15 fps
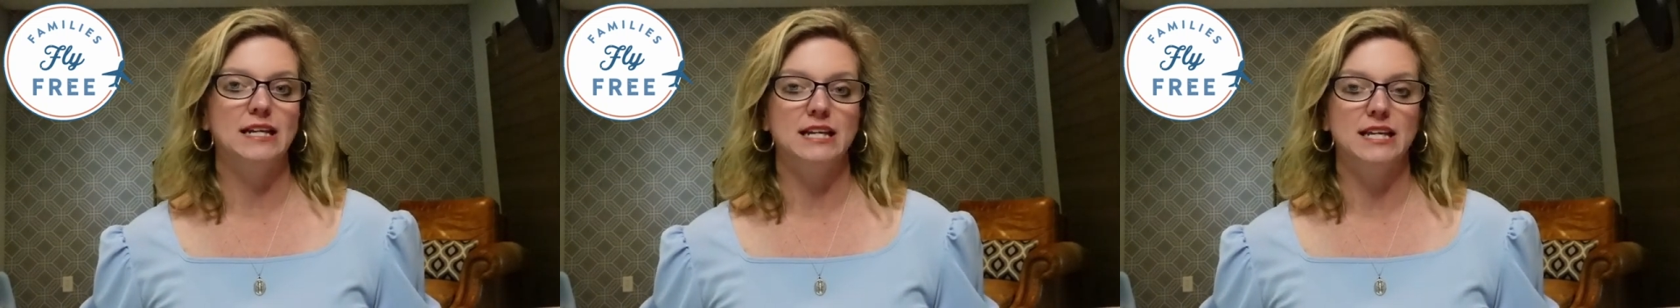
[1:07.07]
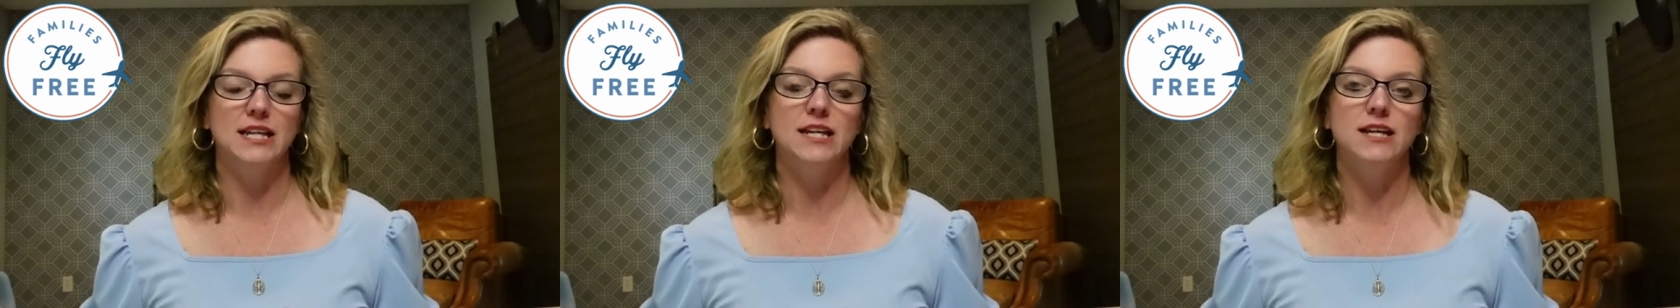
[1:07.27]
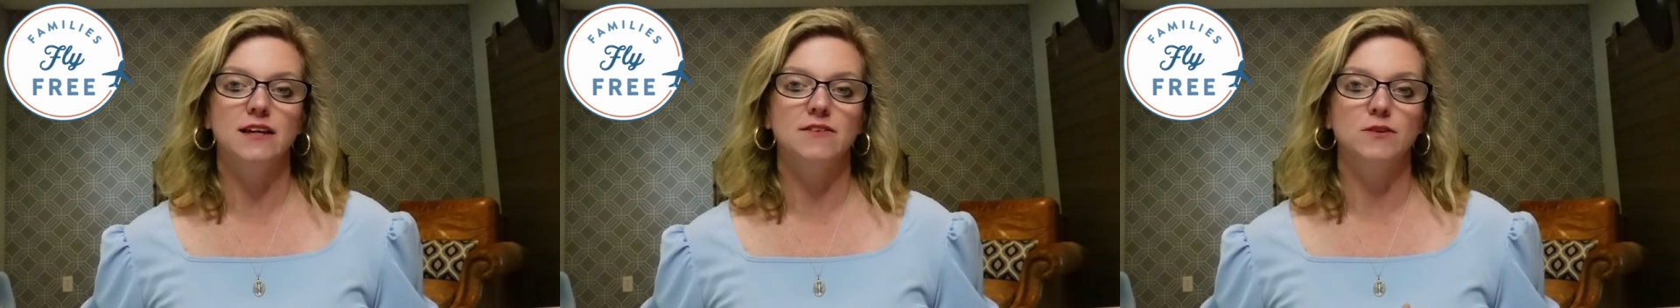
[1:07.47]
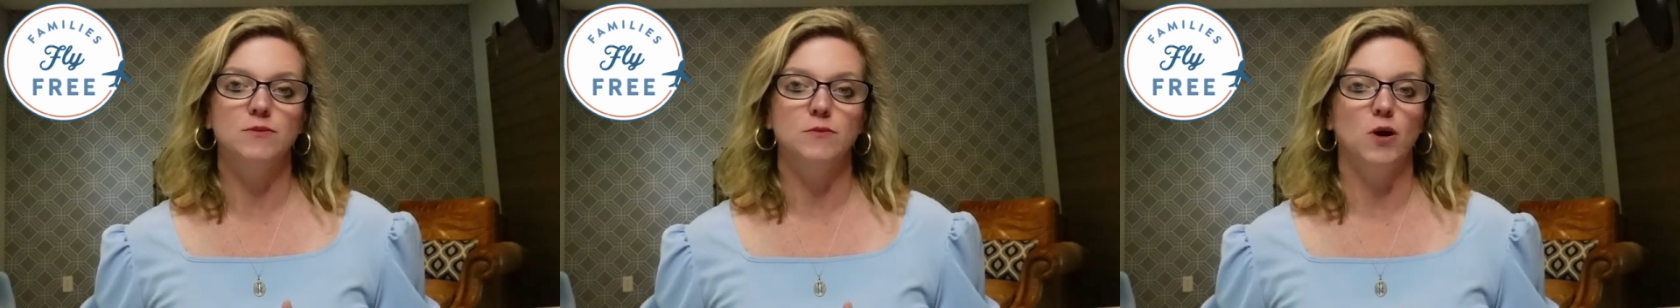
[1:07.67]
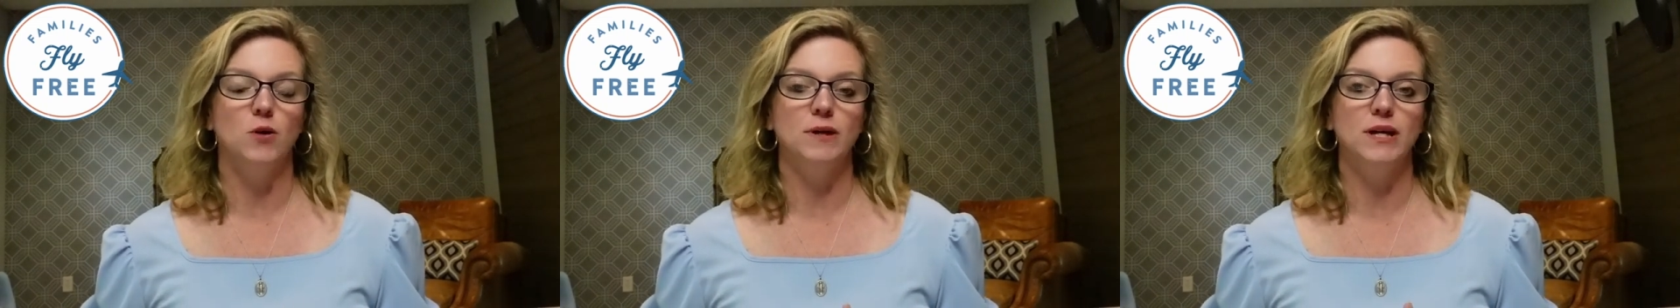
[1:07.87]
any given
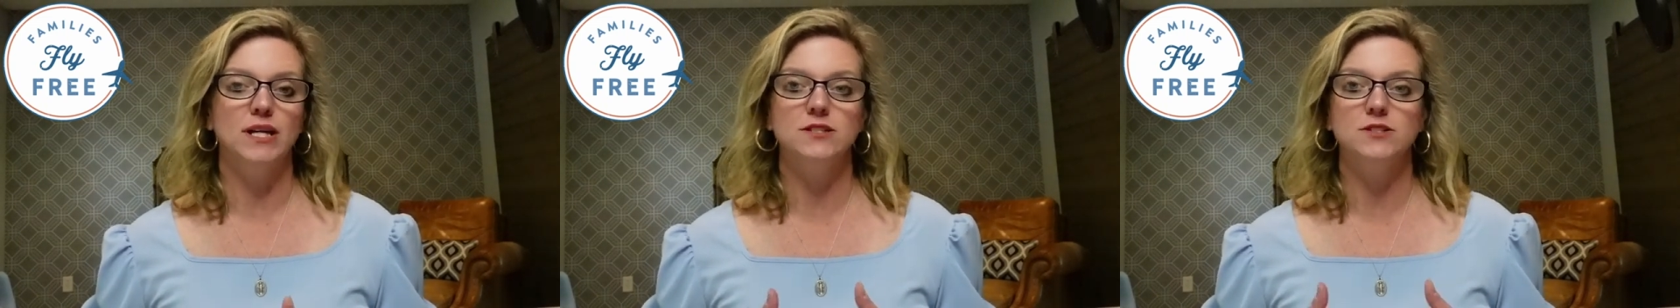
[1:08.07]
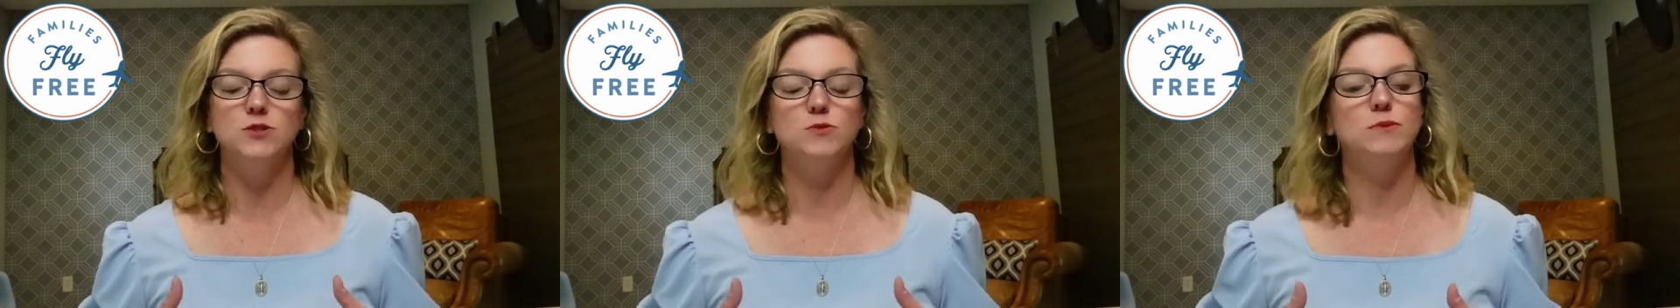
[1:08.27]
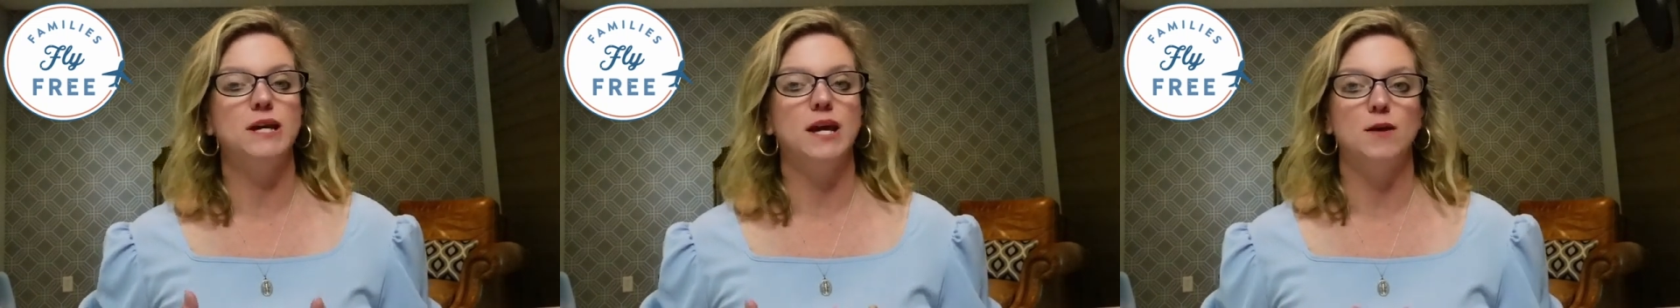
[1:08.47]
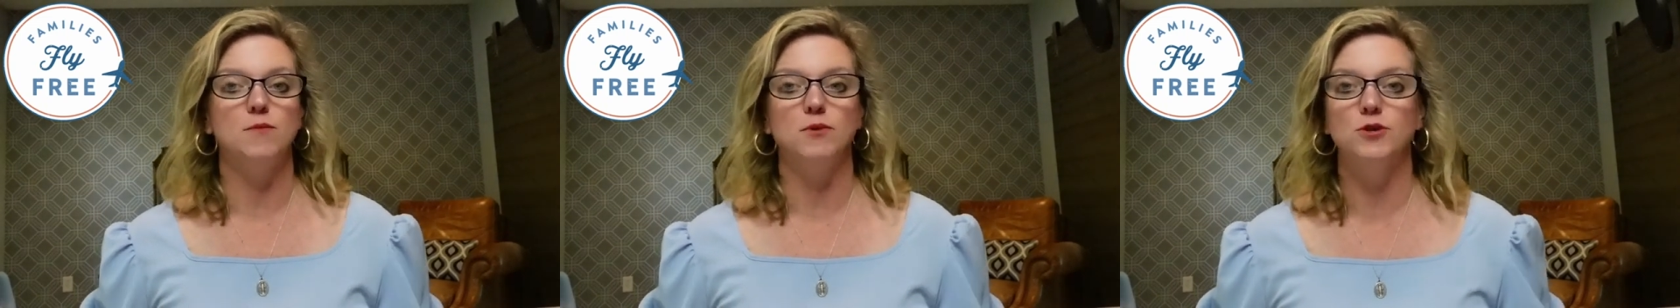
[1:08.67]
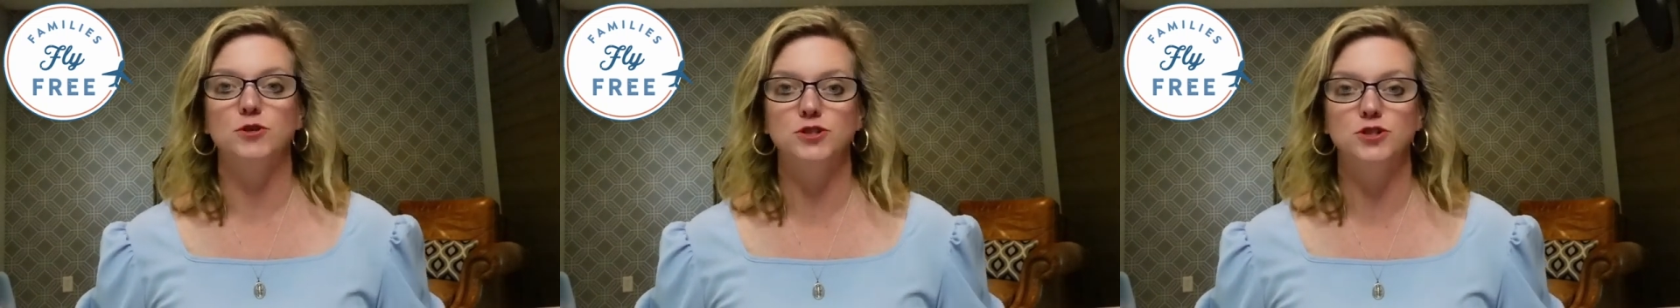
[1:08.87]
moment to be
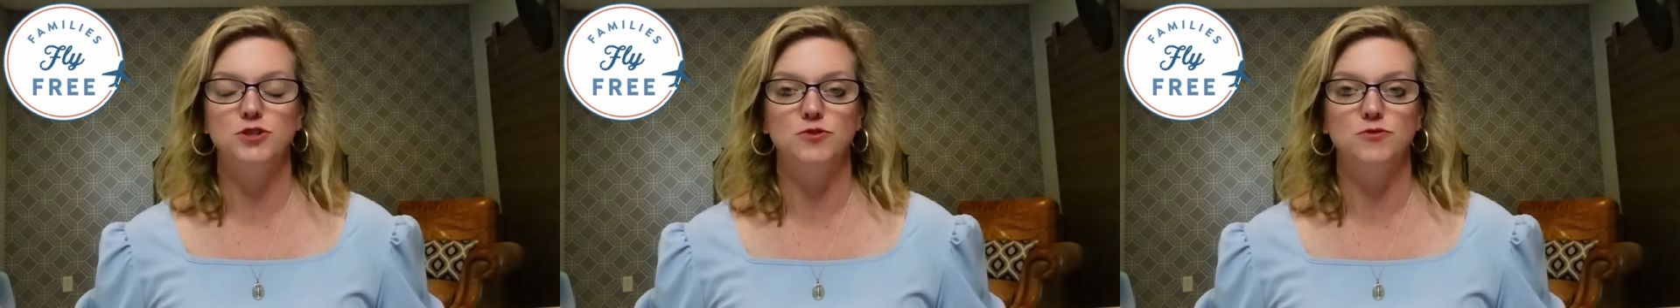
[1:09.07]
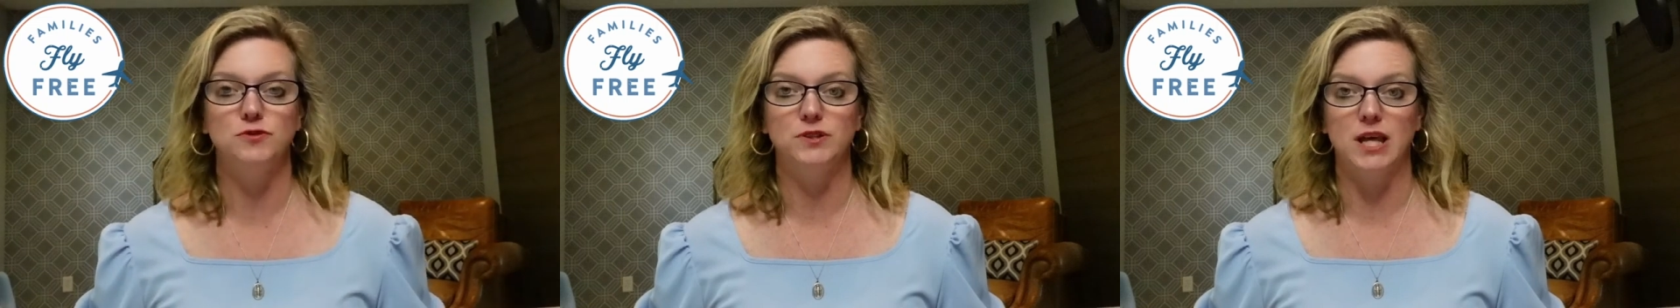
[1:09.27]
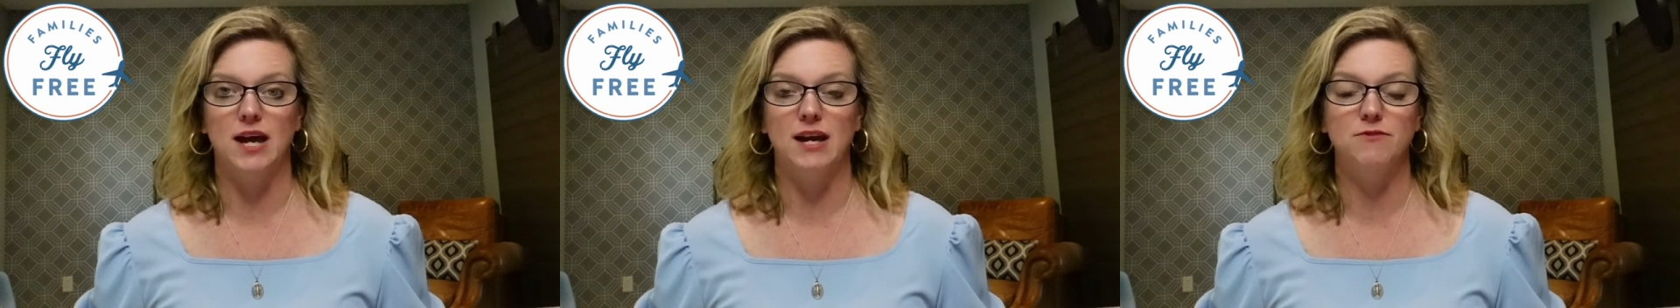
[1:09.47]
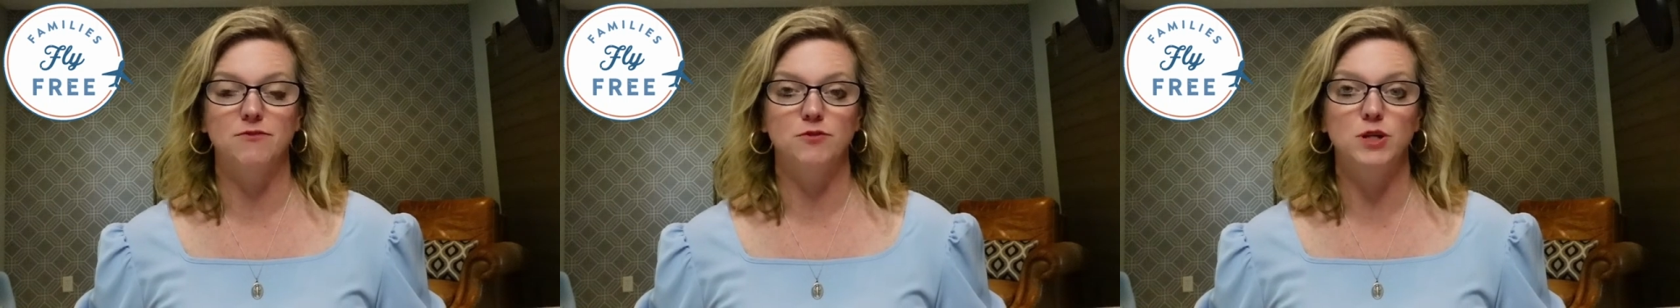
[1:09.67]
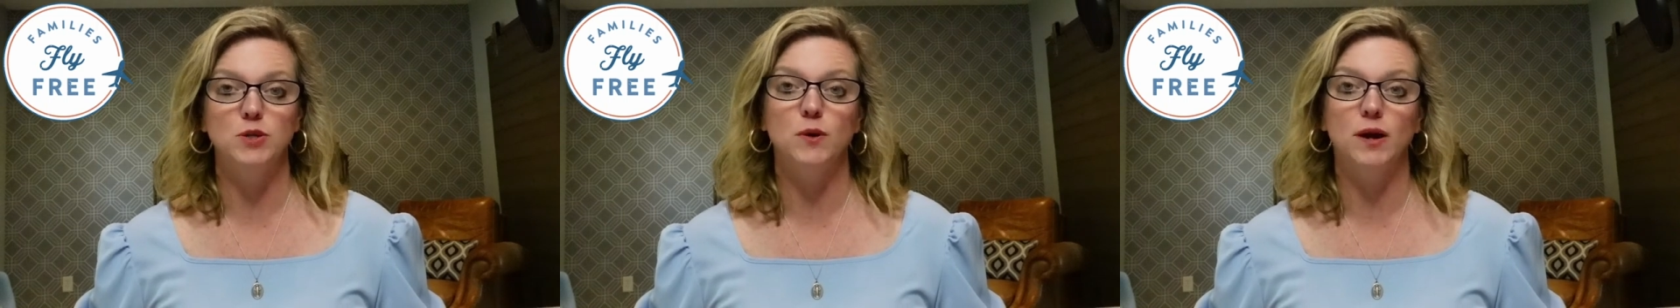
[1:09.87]
able to fly
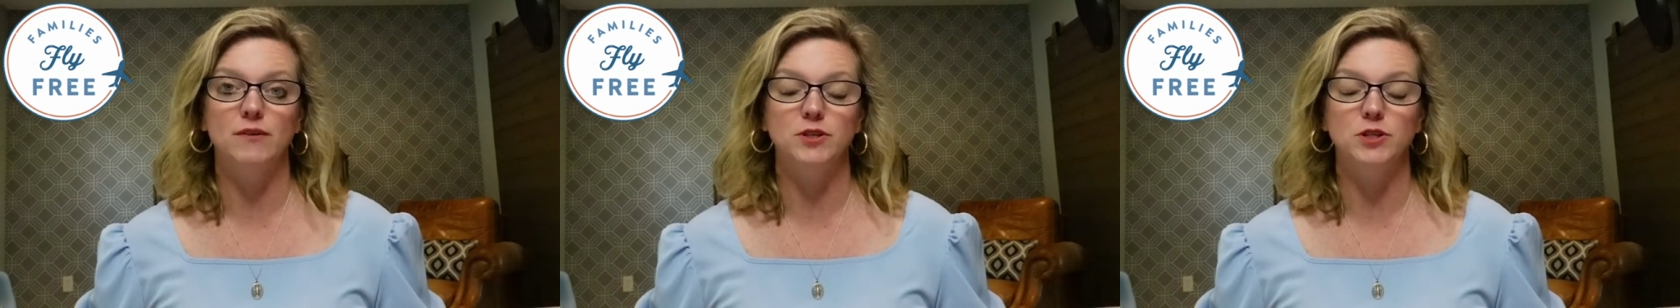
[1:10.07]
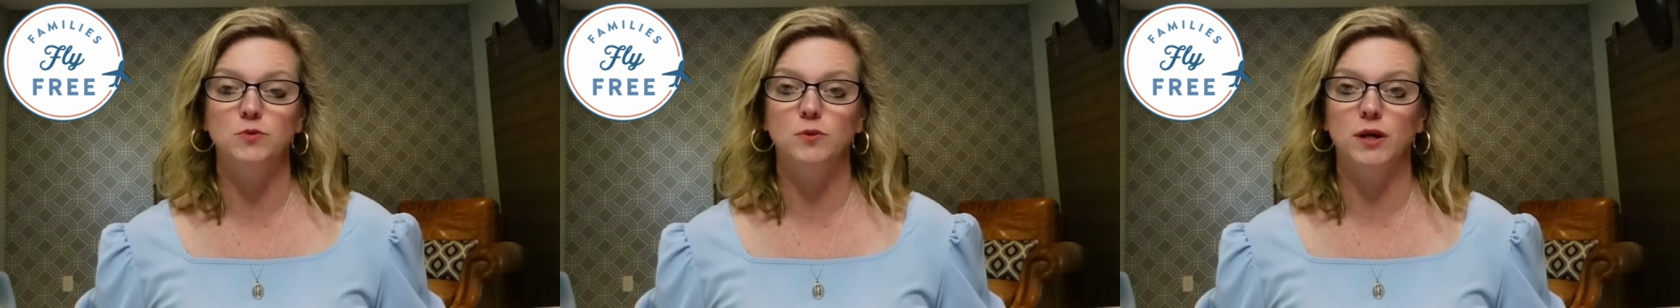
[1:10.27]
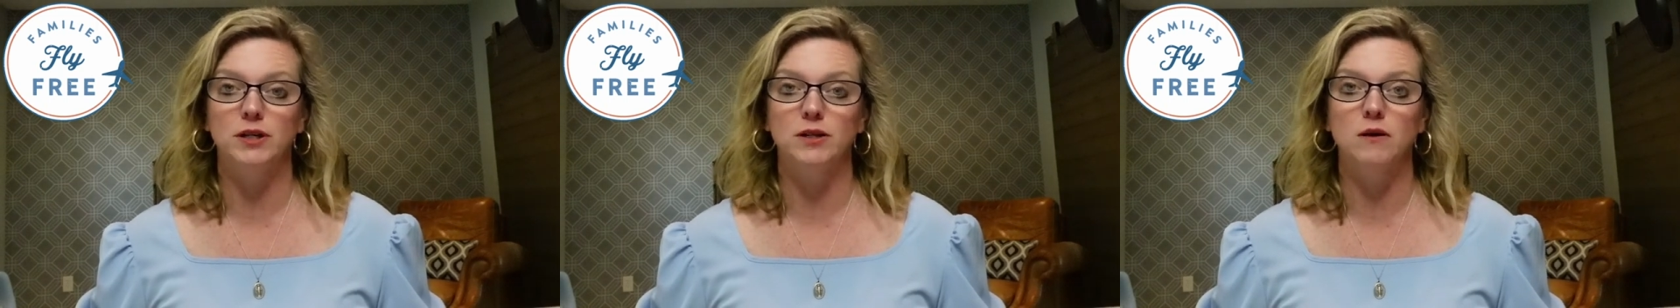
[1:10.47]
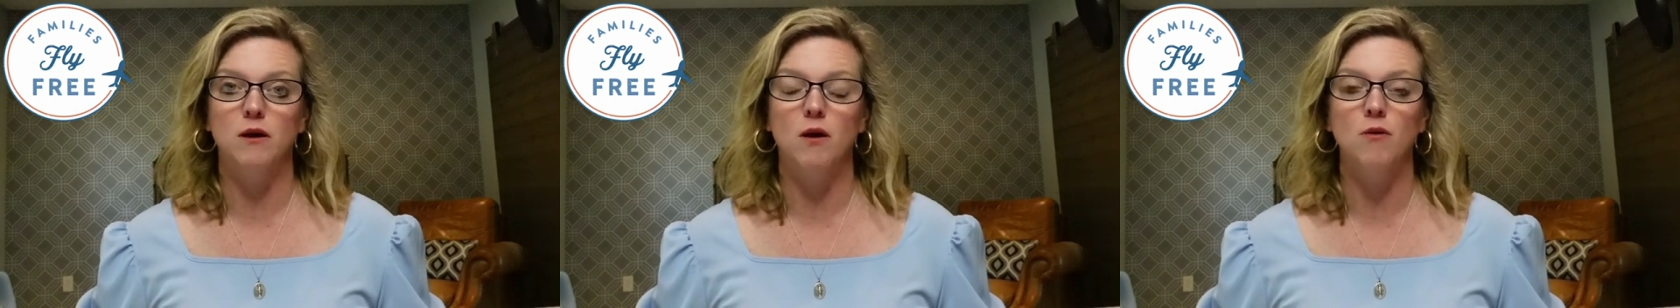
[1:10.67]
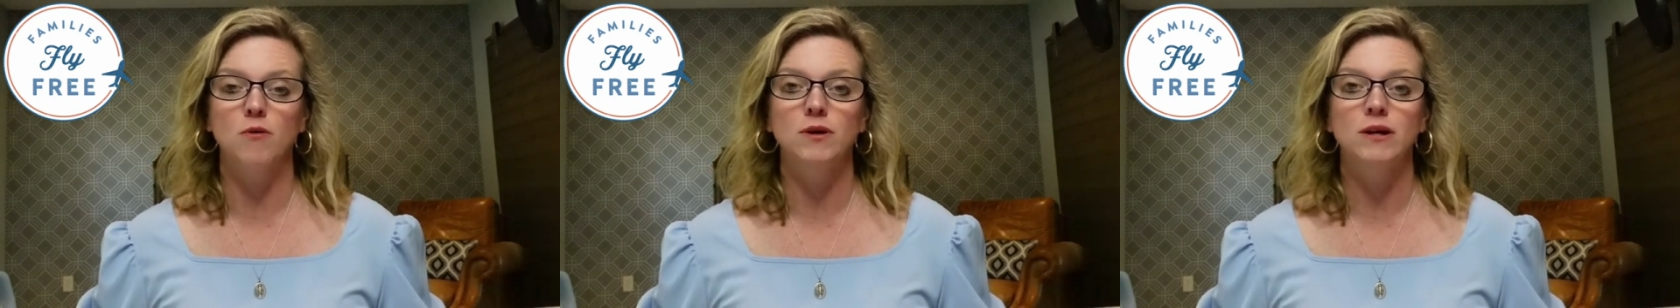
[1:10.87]
free wherever you want to
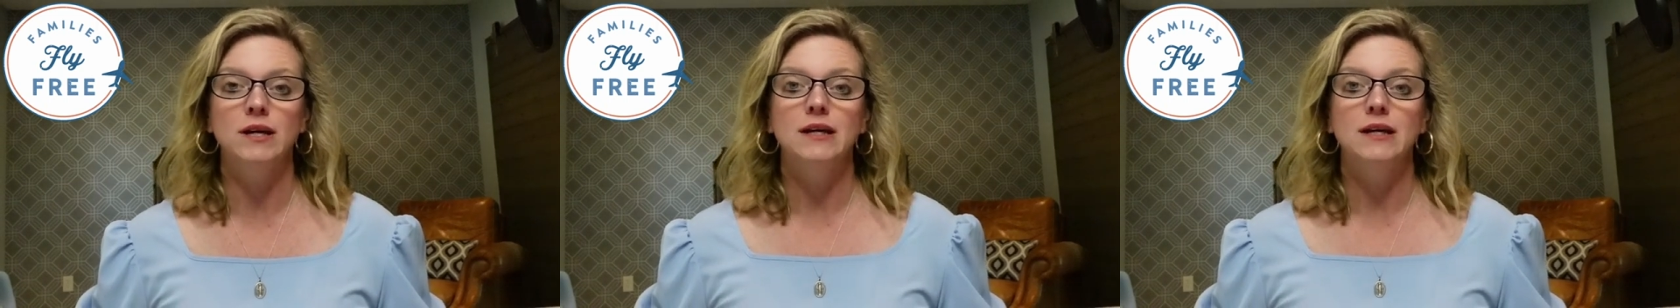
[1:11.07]
go